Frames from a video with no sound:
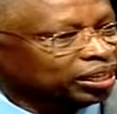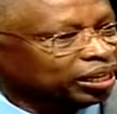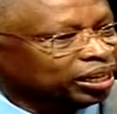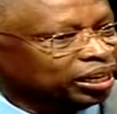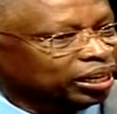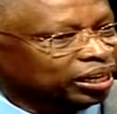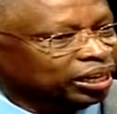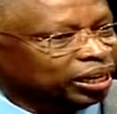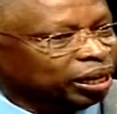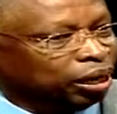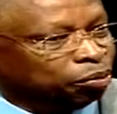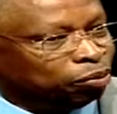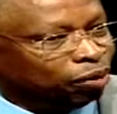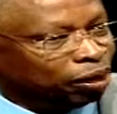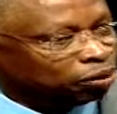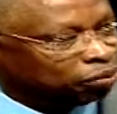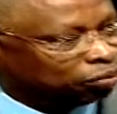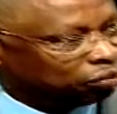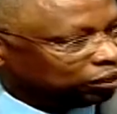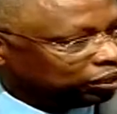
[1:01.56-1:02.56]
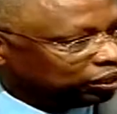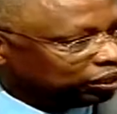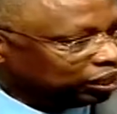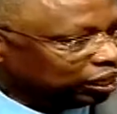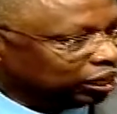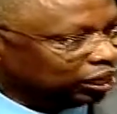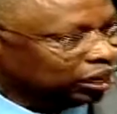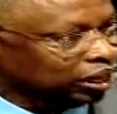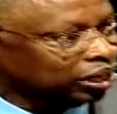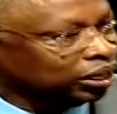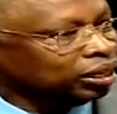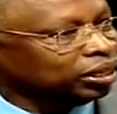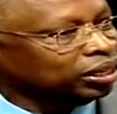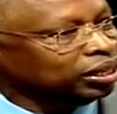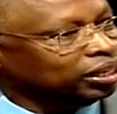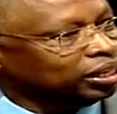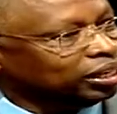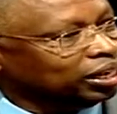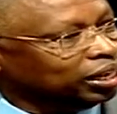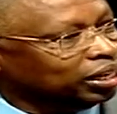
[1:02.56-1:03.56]
and I work with
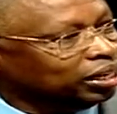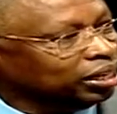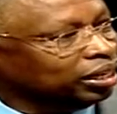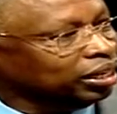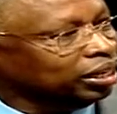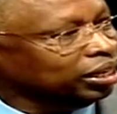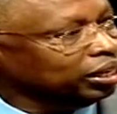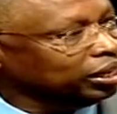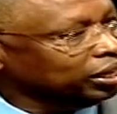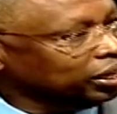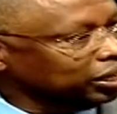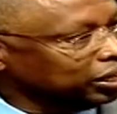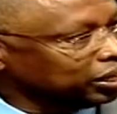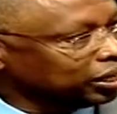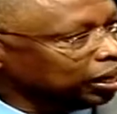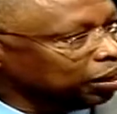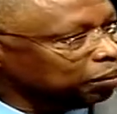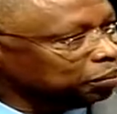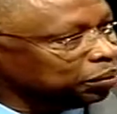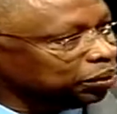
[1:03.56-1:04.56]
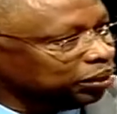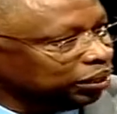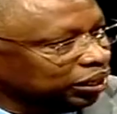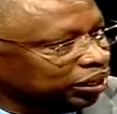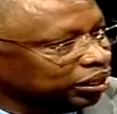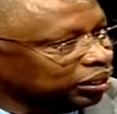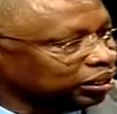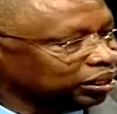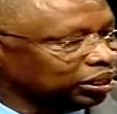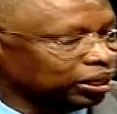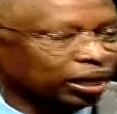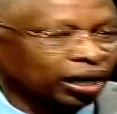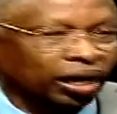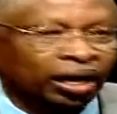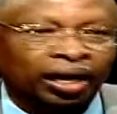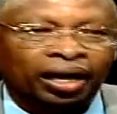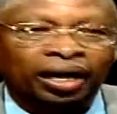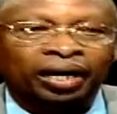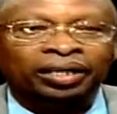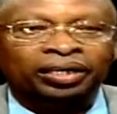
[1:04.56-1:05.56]
Eli Lilly and Company
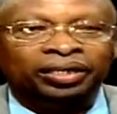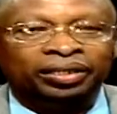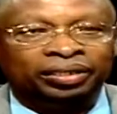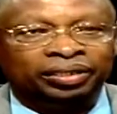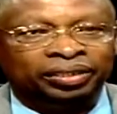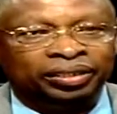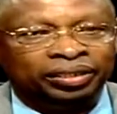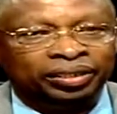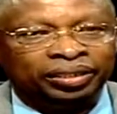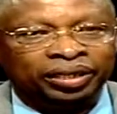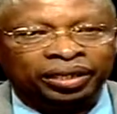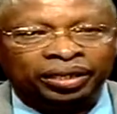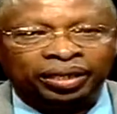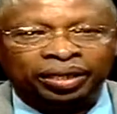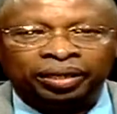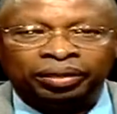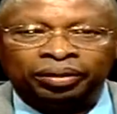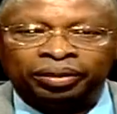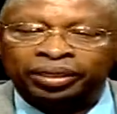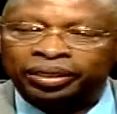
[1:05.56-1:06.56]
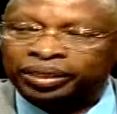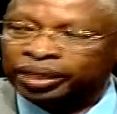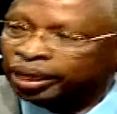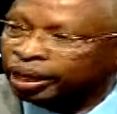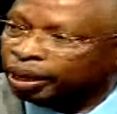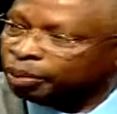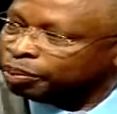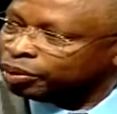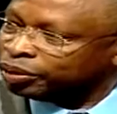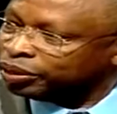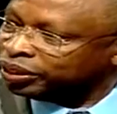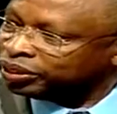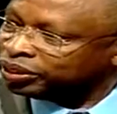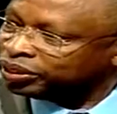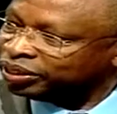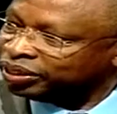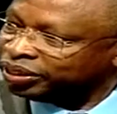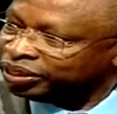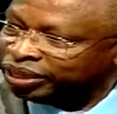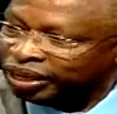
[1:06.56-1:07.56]
in Indianapolis,
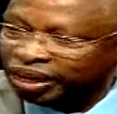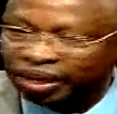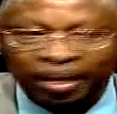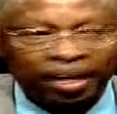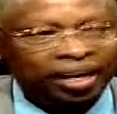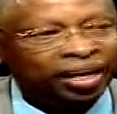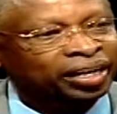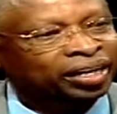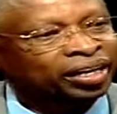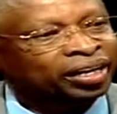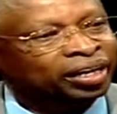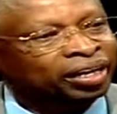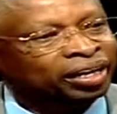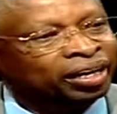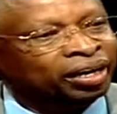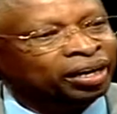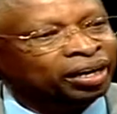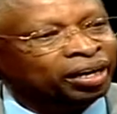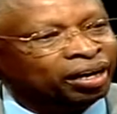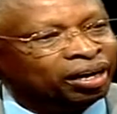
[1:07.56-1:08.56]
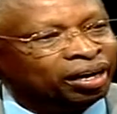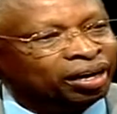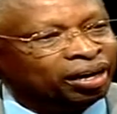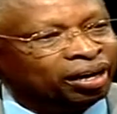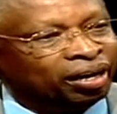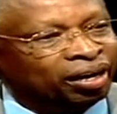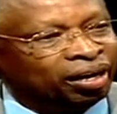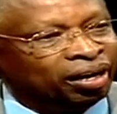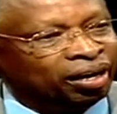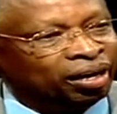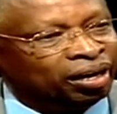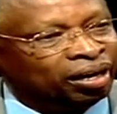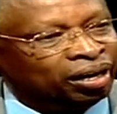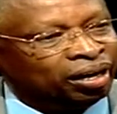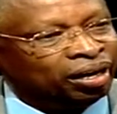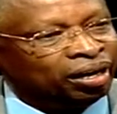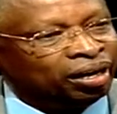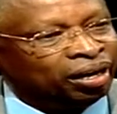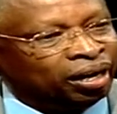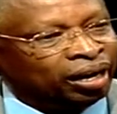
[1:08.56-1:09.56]
Indiana.
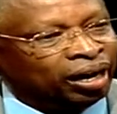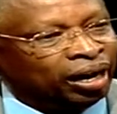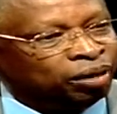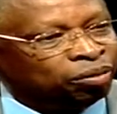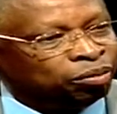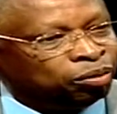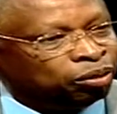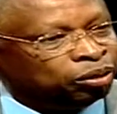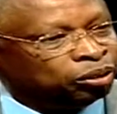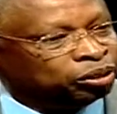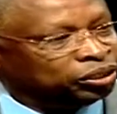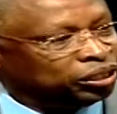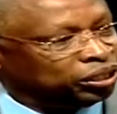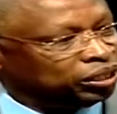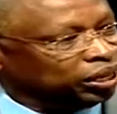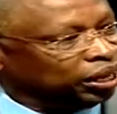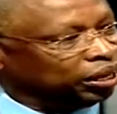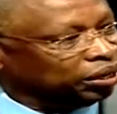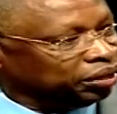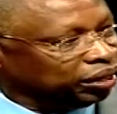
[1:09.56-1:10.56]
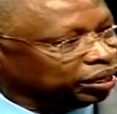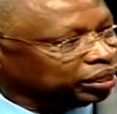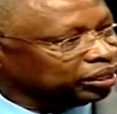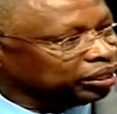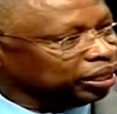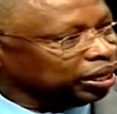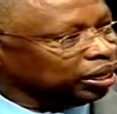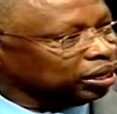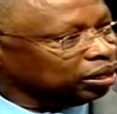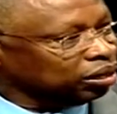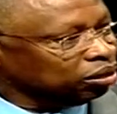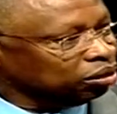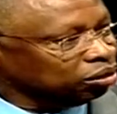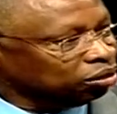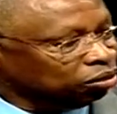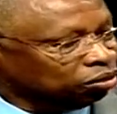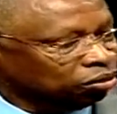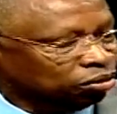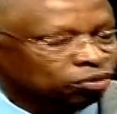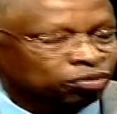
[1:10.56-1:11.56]
I was a director
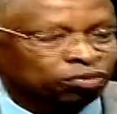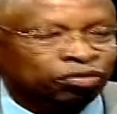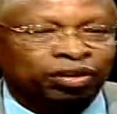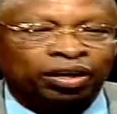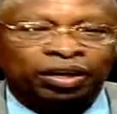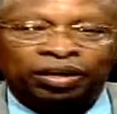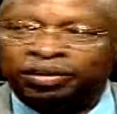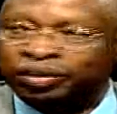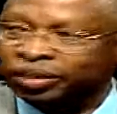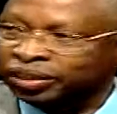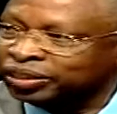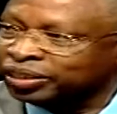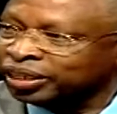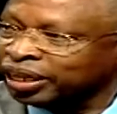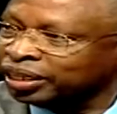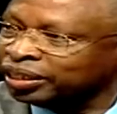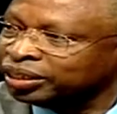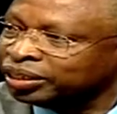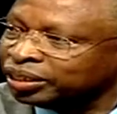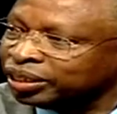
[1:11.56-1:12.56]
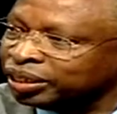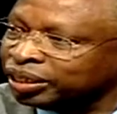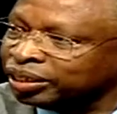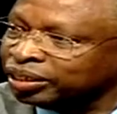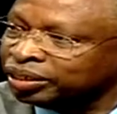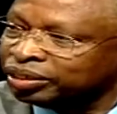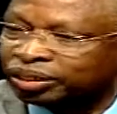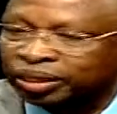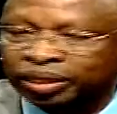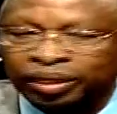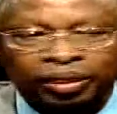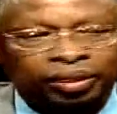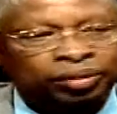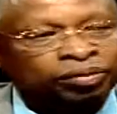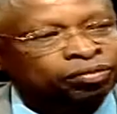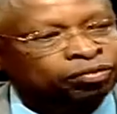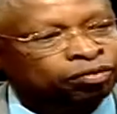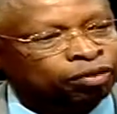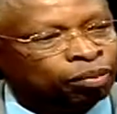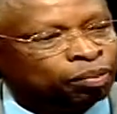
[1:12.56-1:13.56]
of research at
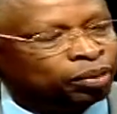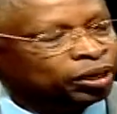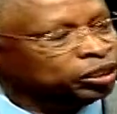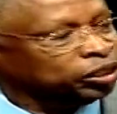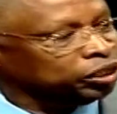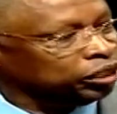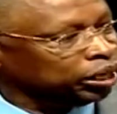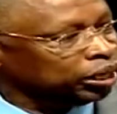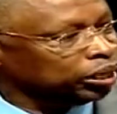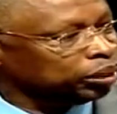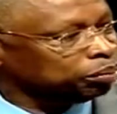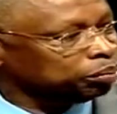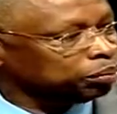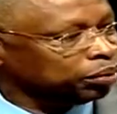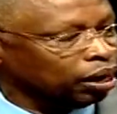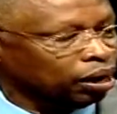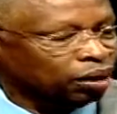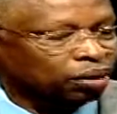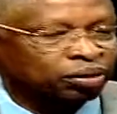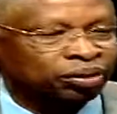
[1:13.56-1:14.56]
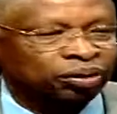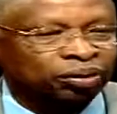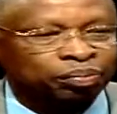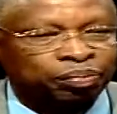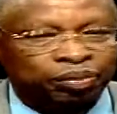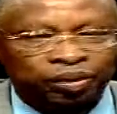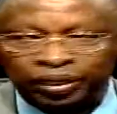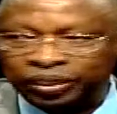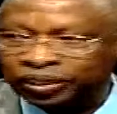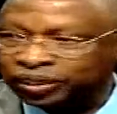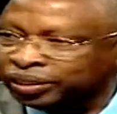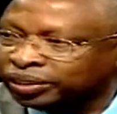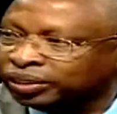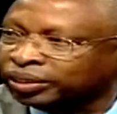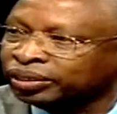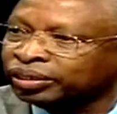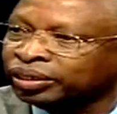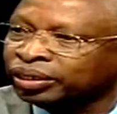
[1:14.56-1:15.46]
former Sharing Proud Corporation,